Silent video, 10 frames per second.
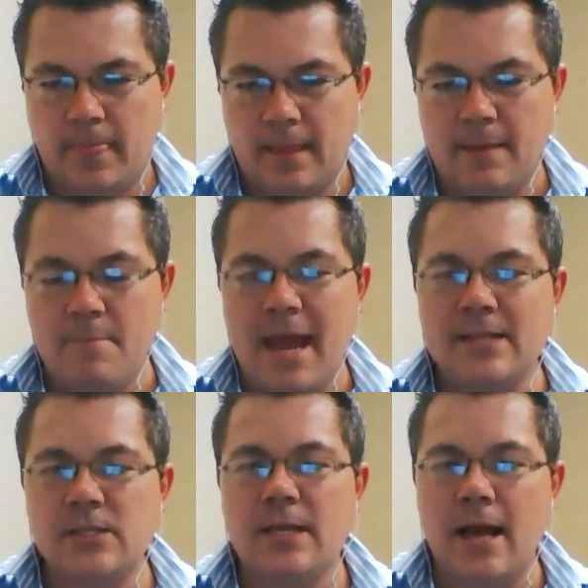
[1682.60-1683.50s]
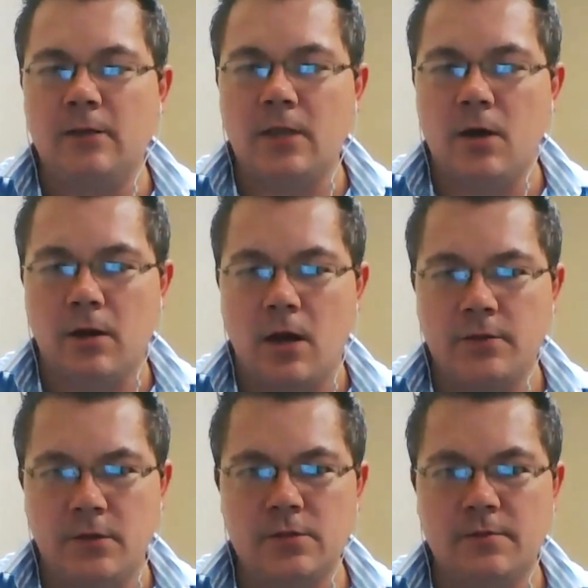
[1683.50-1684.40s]
Imagine how long,
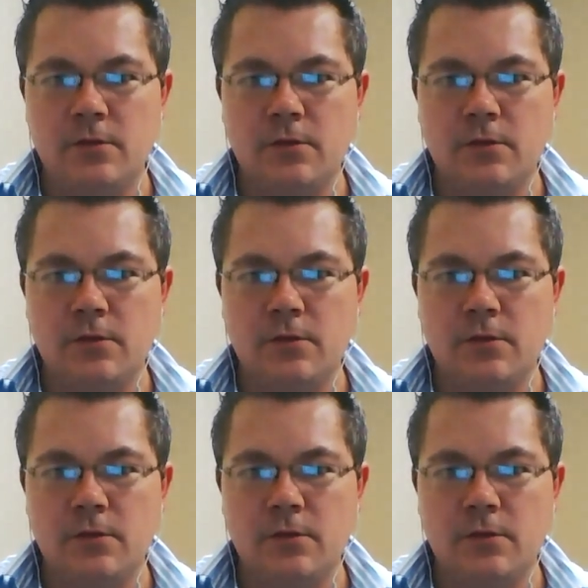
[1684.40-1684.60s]
those of you